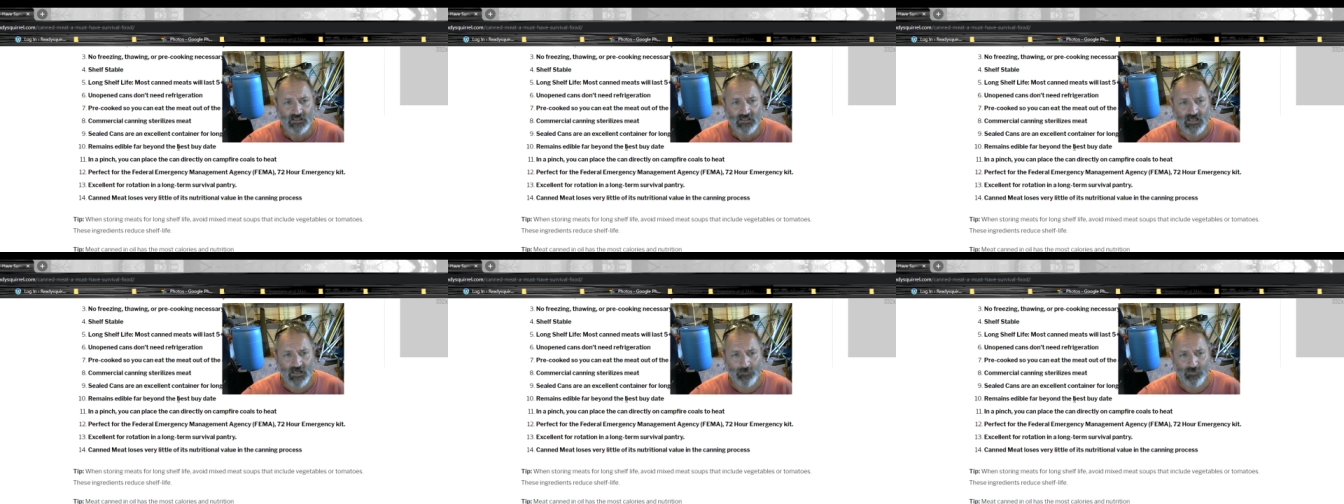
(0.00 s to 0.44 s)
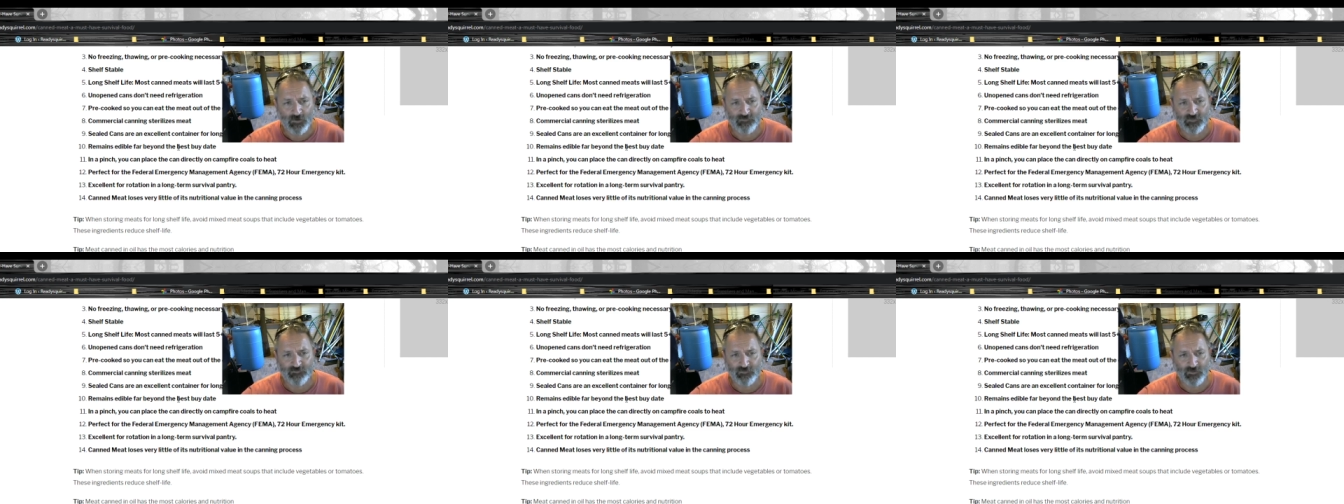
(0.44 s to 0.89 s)
Uh,
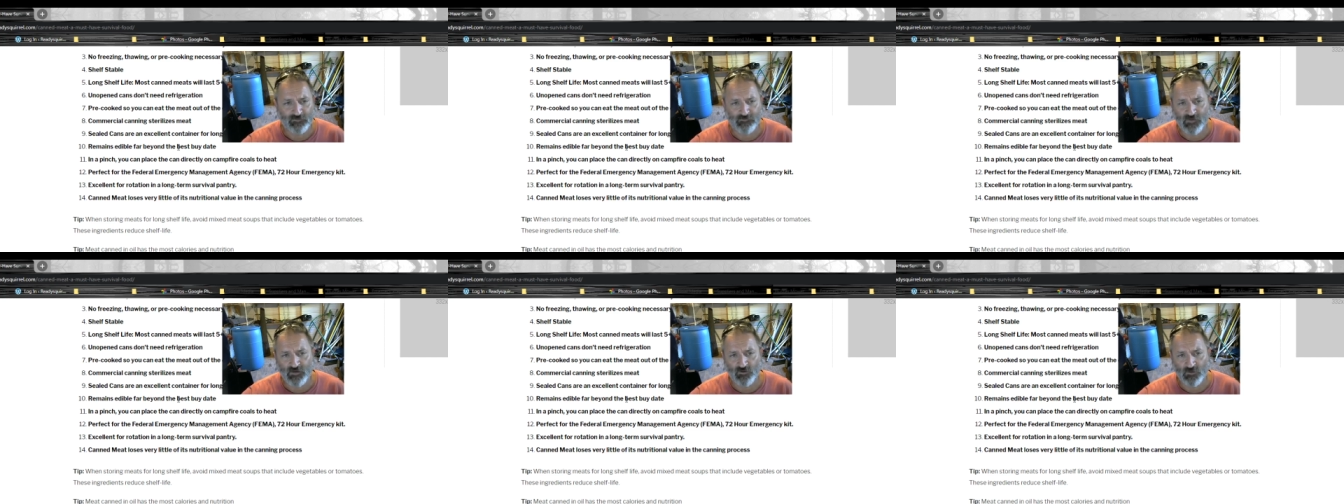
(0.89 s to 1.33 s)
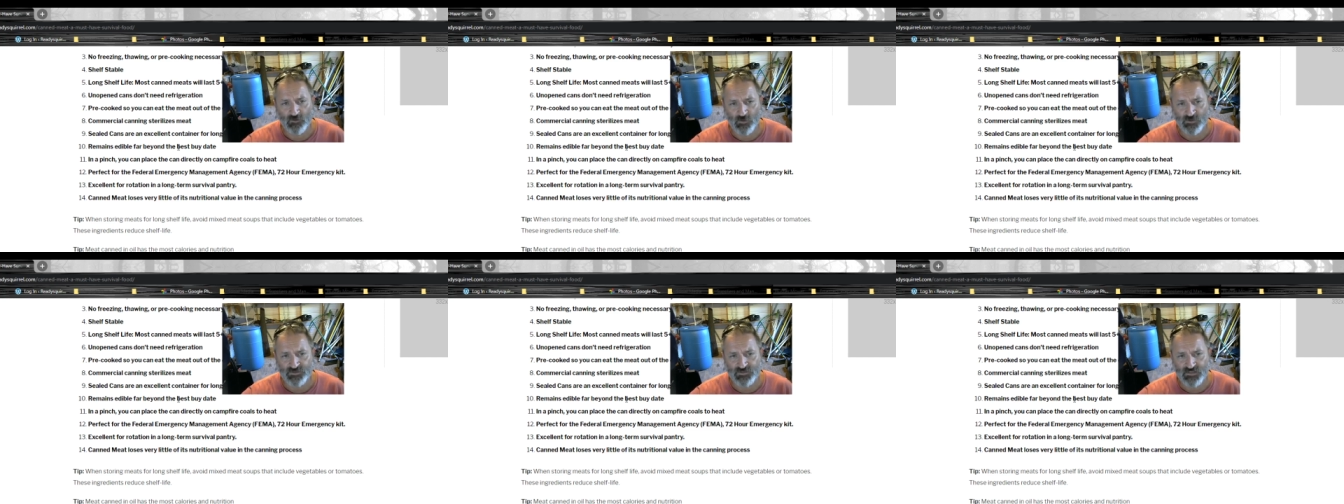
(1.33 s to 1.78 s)
perfect for the Federal
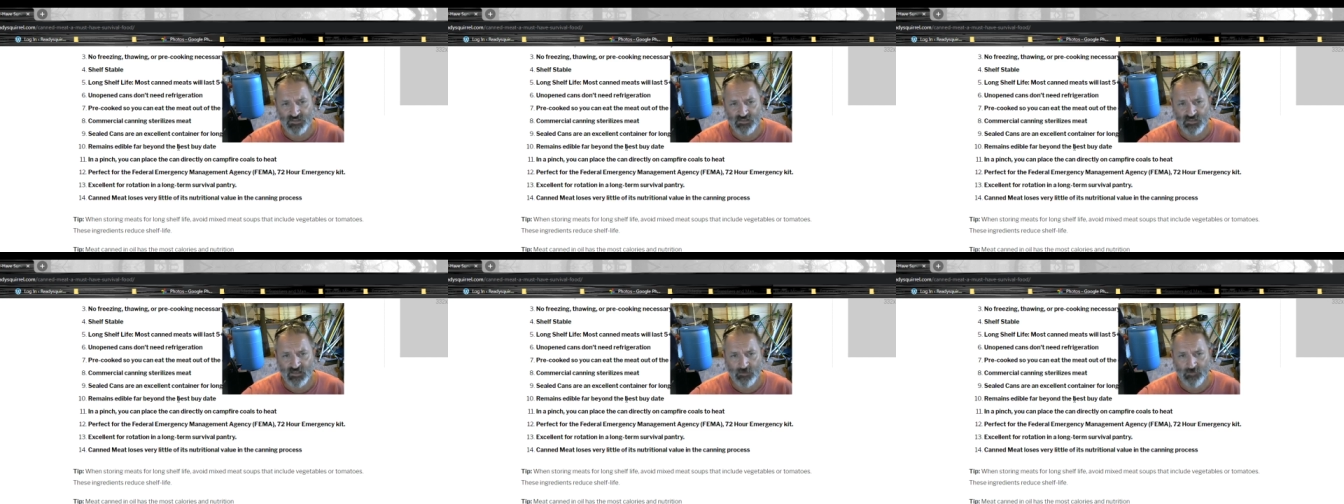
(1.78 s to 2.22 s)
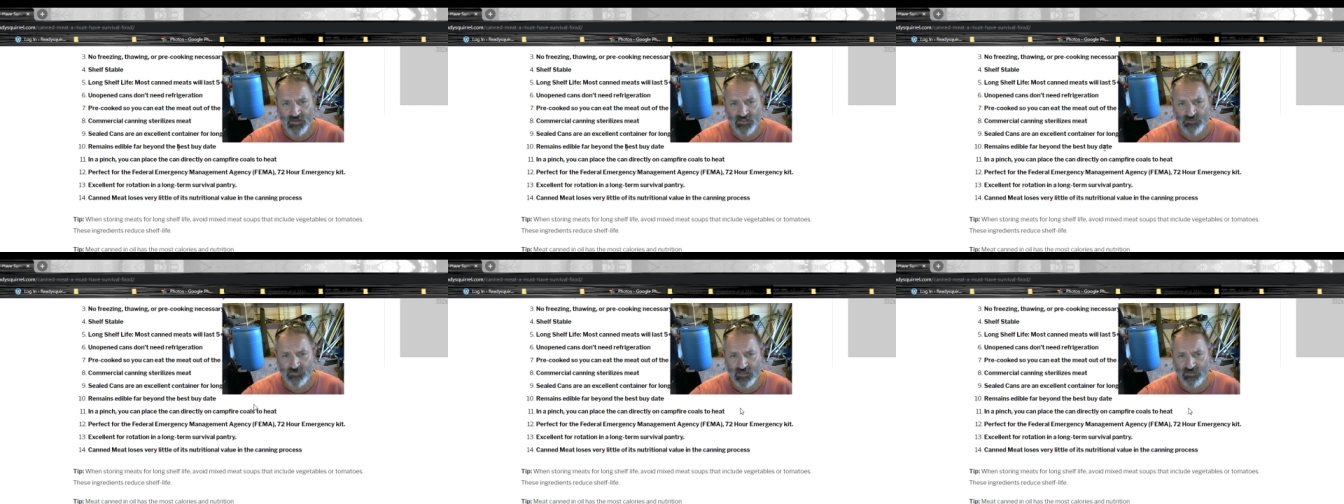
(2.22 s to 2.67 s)
Emergency uh,
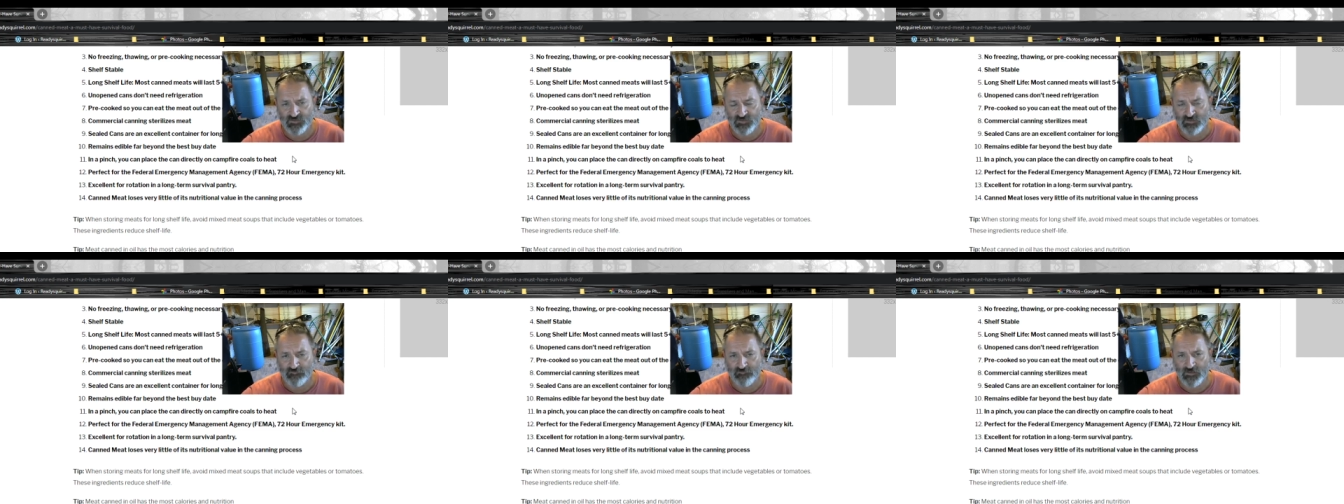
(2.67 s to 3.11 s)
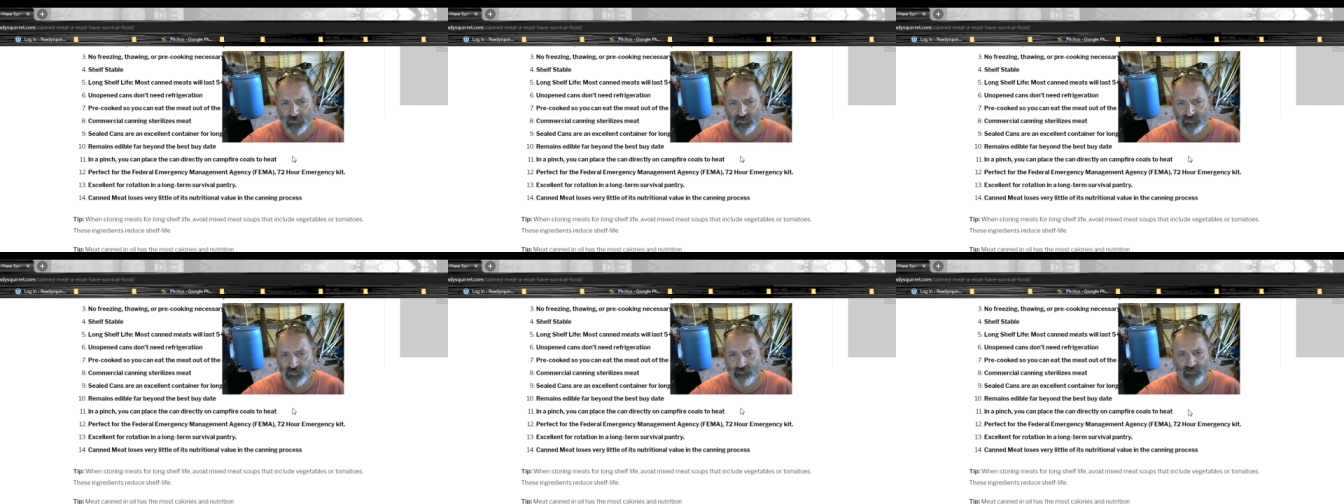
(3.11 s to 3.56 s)
Management Agency
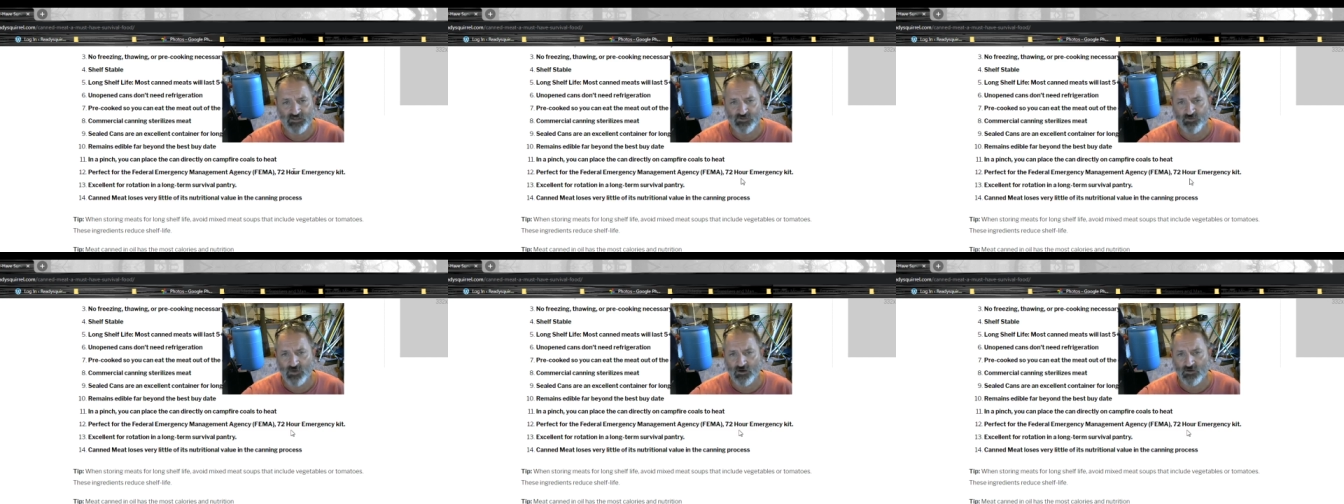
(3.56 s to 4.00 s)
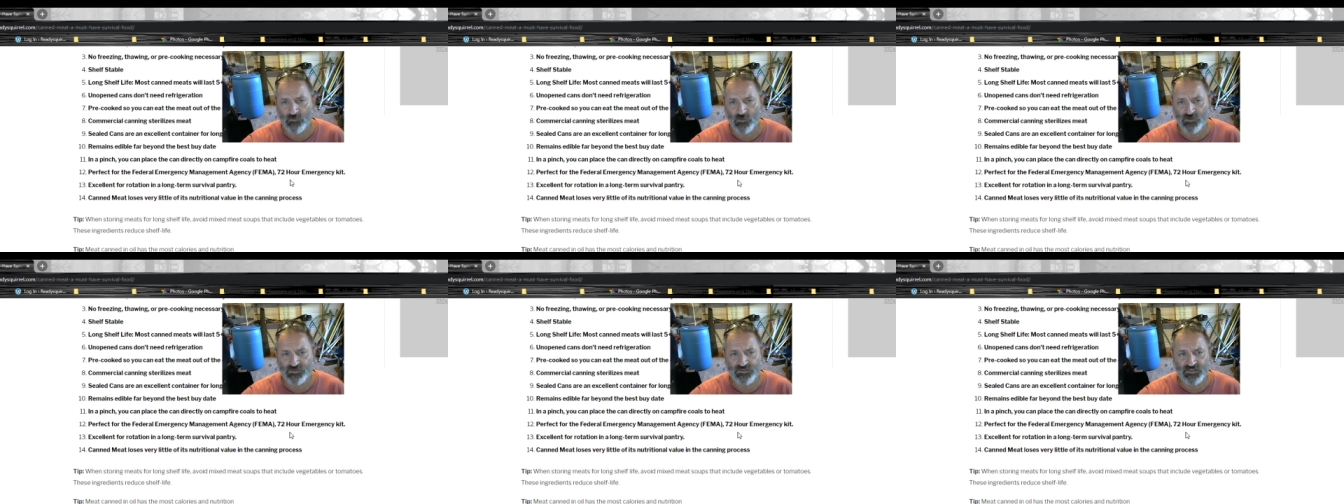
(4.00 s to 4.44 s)
FEMA 72-hour
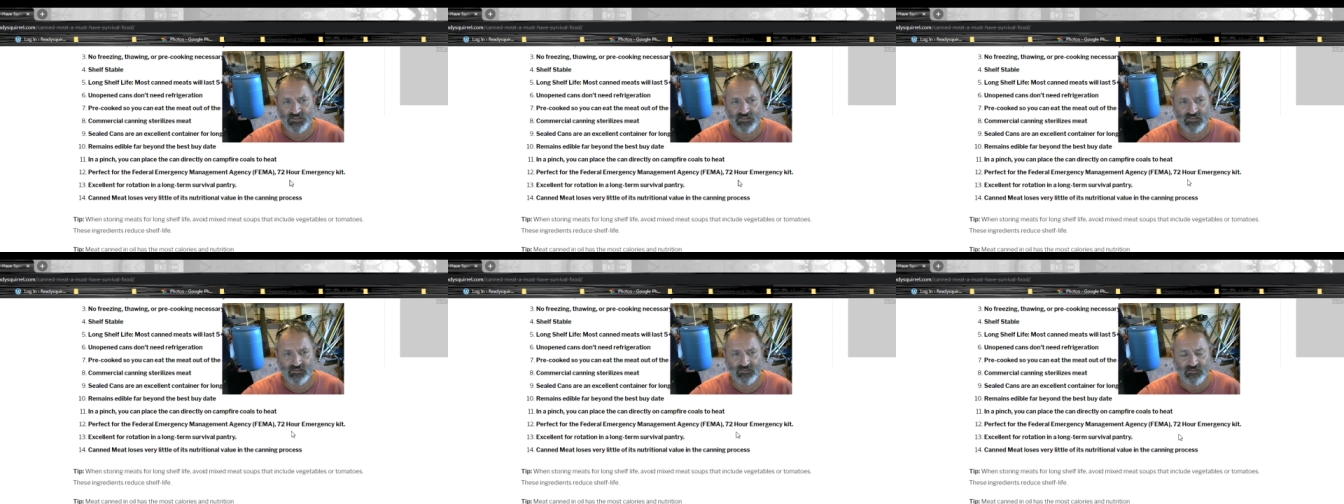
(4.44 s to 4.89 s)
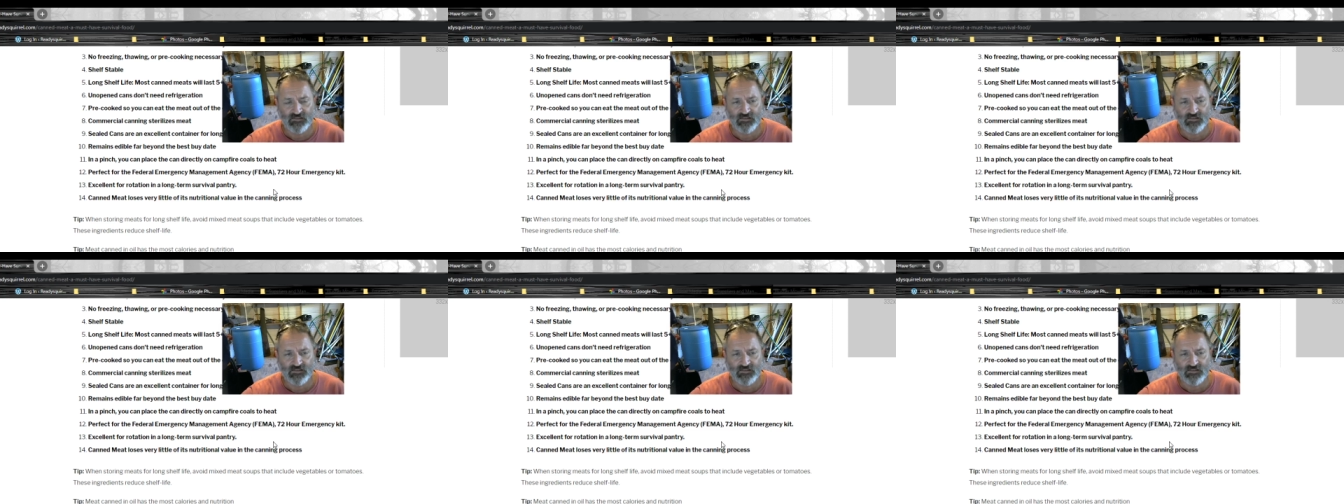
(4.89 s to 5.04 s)
emergency kit.